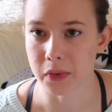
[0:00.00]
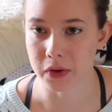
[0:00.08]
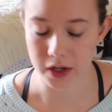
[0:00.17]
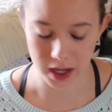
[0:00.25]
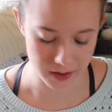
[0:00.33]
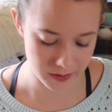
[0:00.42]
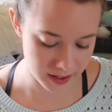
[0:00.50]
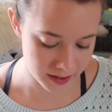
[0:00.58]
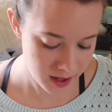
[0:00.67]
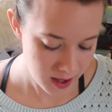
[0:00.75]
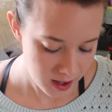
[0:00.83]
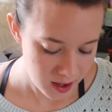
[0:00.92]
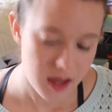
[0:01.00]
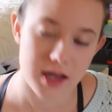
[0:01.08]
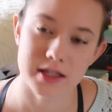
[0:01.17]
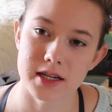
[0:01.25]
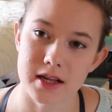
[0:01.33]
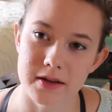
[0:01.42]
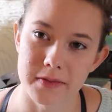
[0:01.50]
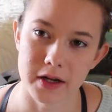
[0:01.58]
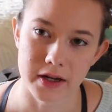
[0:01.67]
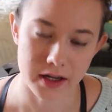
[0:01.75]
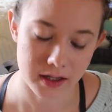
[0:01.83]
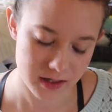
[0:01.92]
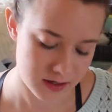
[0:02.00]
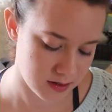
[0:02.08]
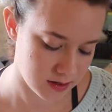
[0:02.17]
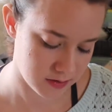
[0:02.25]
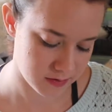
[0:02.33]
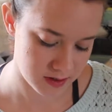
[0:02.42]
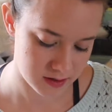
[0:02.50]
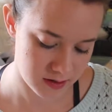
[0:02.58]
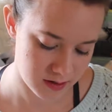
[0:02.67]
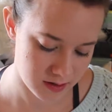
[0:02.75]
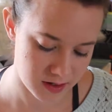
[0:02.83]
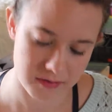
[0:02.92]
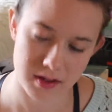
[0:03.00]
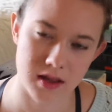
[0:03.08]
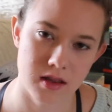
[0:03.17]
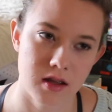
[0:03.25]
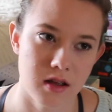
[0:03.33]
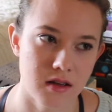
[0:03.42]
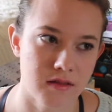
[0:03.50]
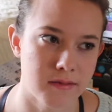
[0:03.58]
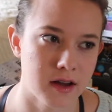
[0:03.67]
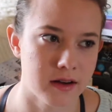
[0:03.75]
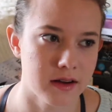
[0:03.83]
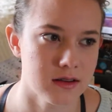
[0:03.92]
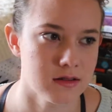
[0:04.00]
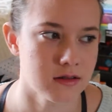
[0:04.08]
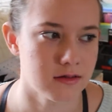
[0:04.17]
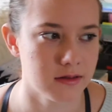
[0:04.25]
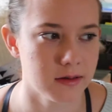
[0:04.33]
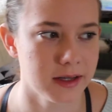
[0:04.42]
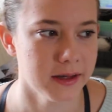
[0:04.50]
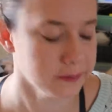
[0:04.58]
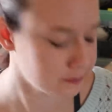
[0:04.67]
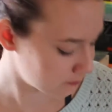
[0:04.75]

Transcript: book I read is another manga. It was a month of mangas for me.